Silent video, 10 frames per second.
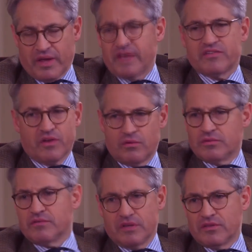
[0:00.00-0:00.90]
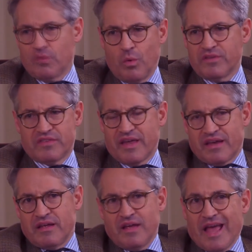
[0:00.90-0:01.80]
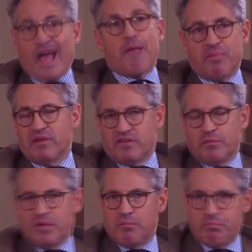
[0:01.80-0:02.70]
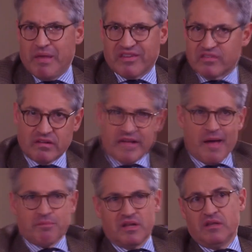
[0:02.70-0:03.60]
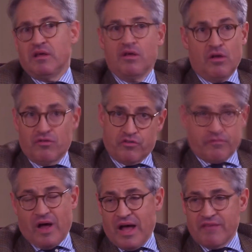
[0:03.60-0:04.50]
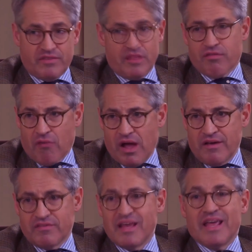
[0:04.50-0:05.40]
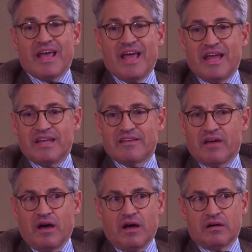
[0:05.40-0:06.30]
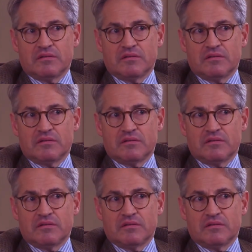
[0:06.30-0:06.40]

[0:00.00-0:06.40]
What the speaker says: Okay, so the ones that happened to be best adapted survived and thrived and